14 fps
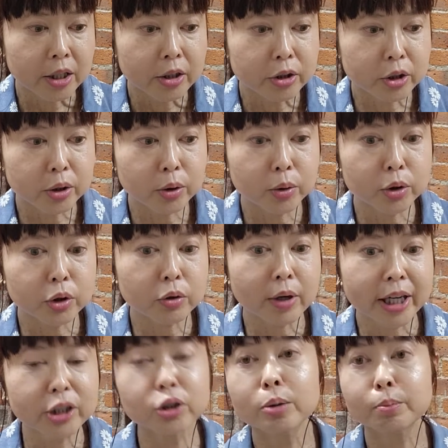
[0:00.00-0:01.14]
to
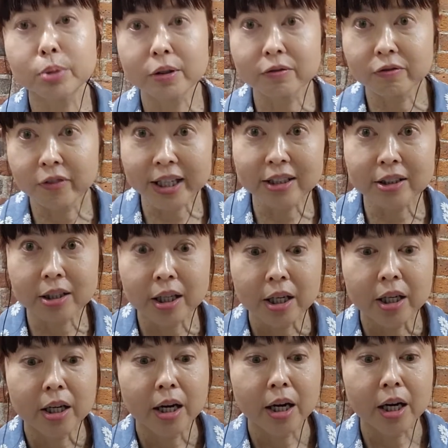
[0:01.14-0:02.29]
try to prevent
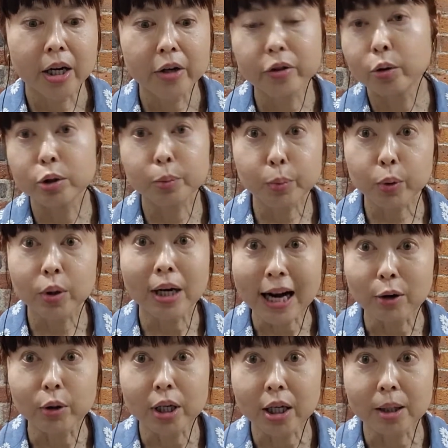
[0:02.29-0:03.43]
those poor
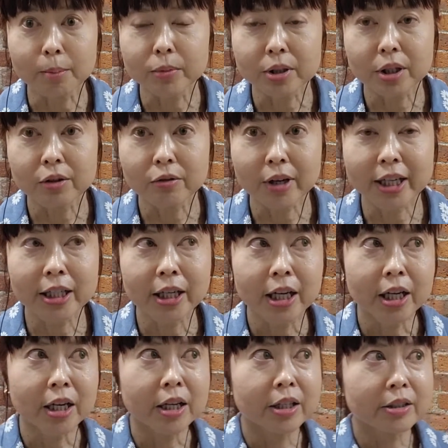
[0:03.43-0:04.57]
outcomes, right?
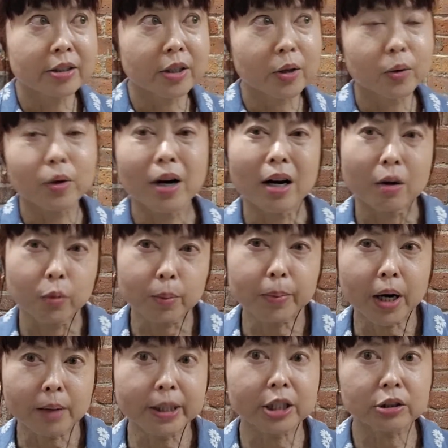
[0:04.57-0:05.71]
So we'll
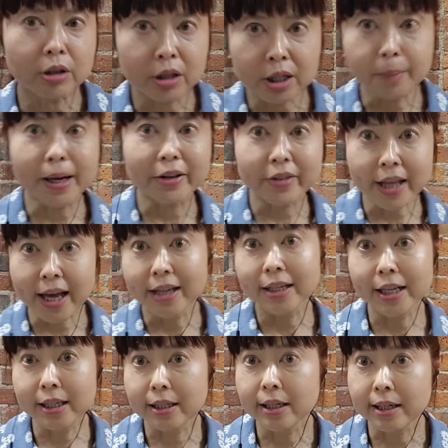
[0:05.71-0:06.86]
probably talk about that
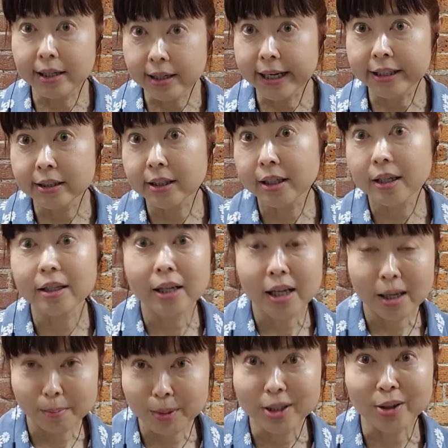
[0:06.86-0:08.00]
in later
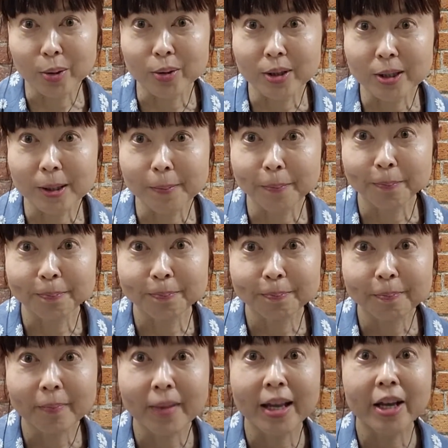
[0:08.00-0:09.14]
episodes.
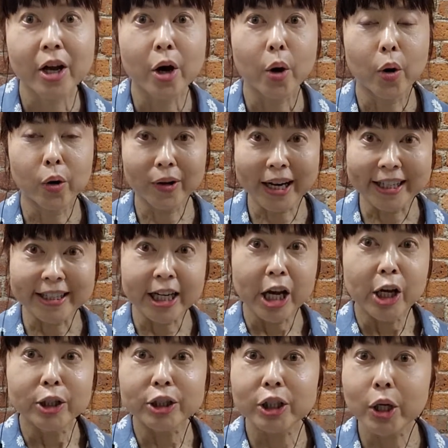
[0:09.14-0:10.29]
All right,
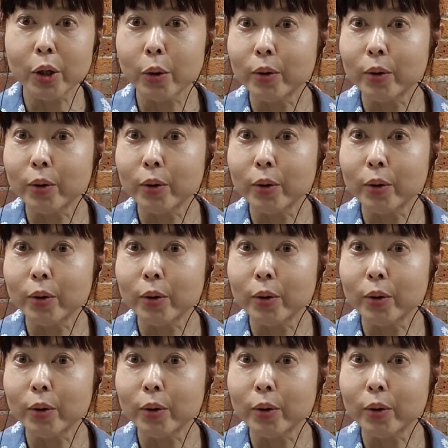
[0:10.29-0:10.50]
so